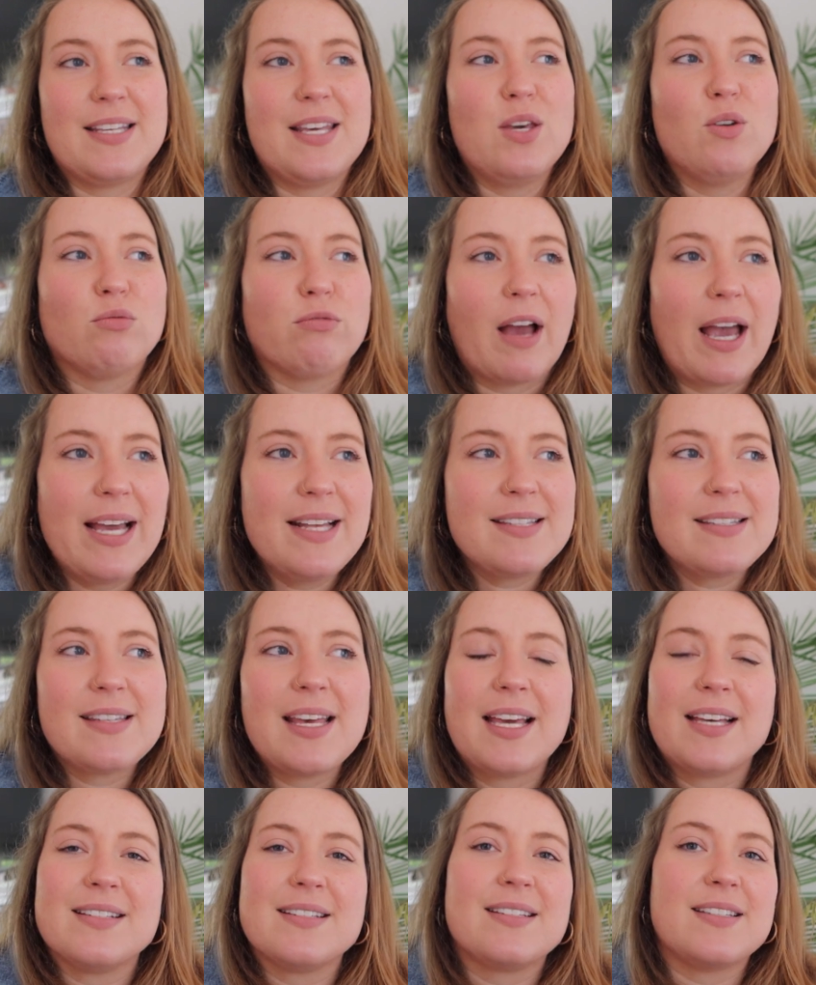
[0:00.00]
He writes
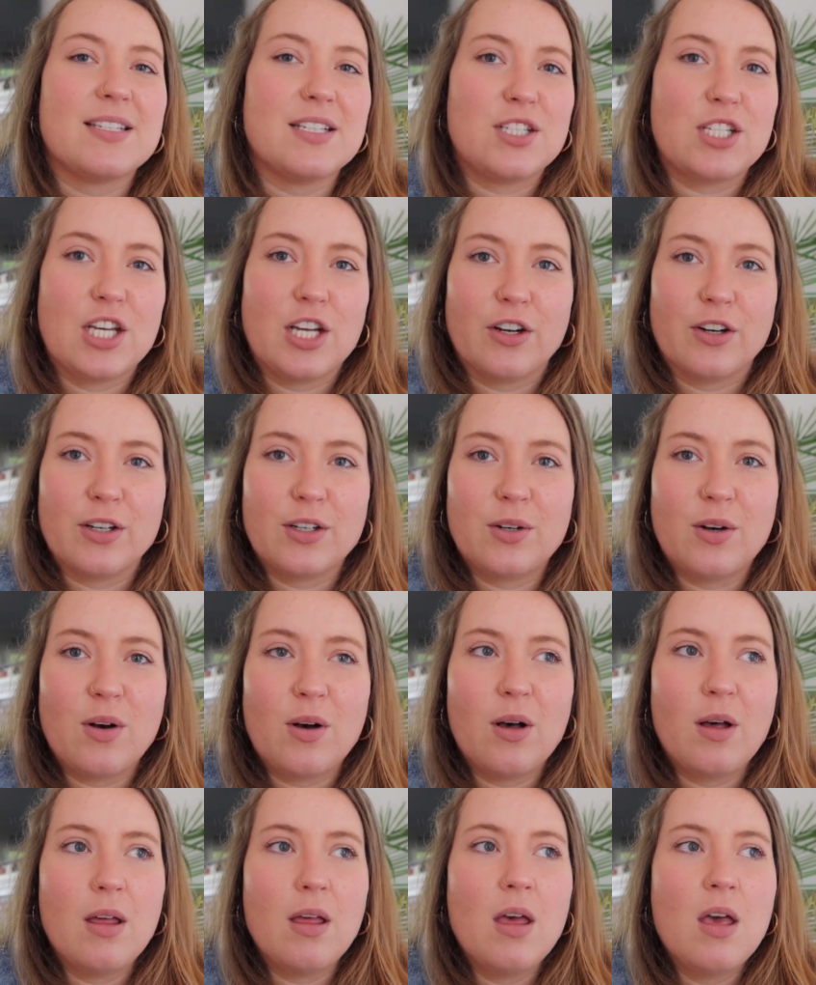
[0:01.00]
like
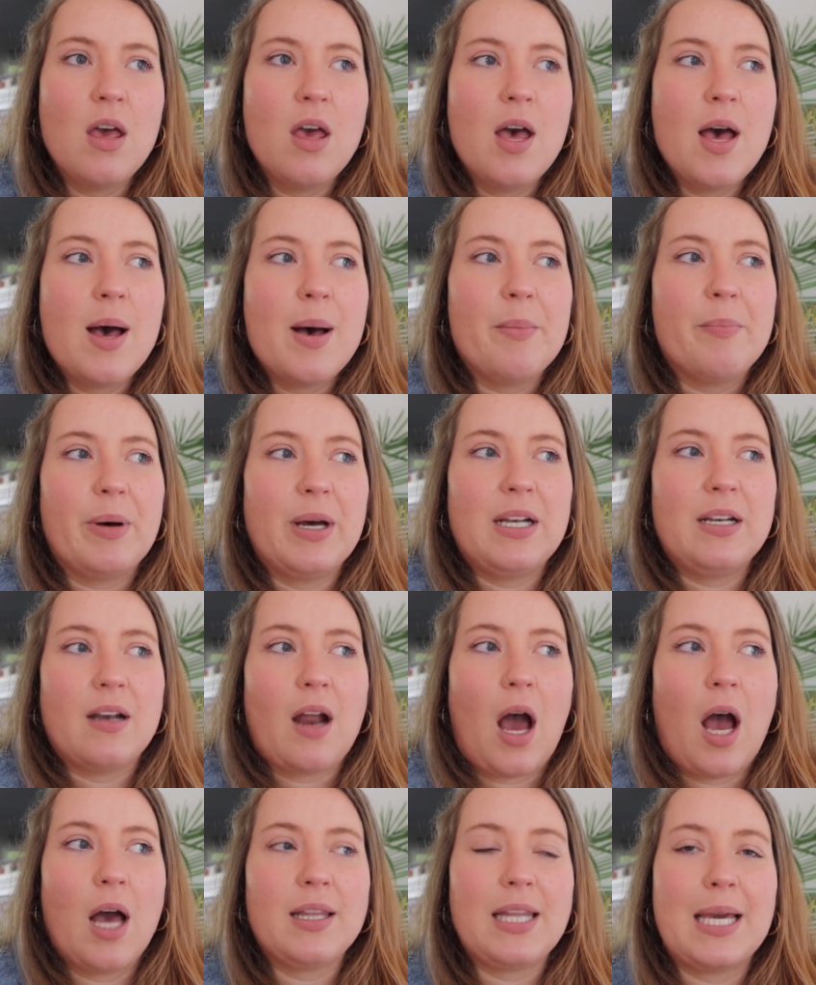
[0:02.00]
satirical, but
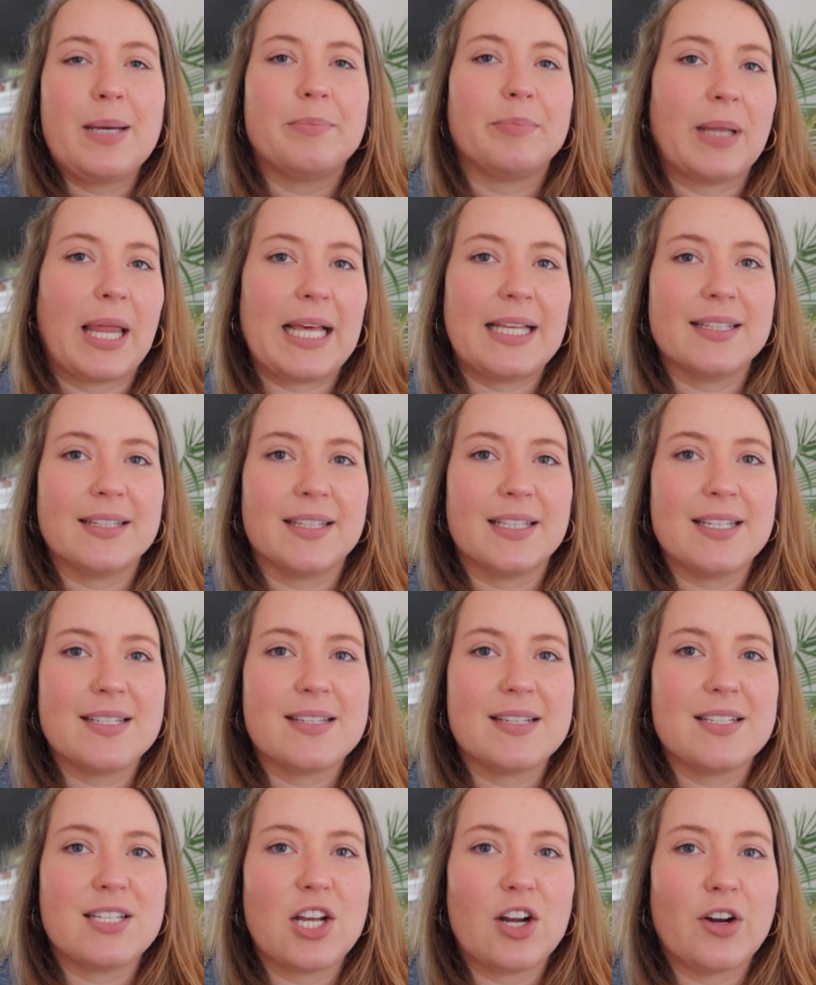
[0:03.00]
not like blatantly
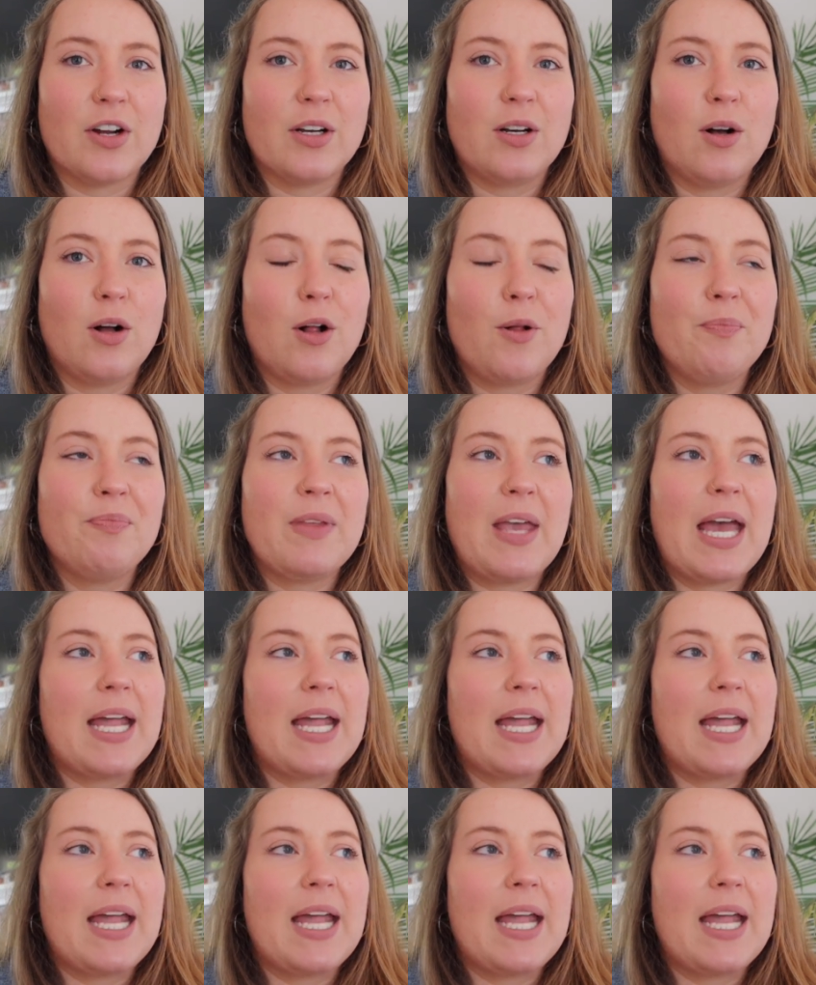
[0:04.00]
satirical.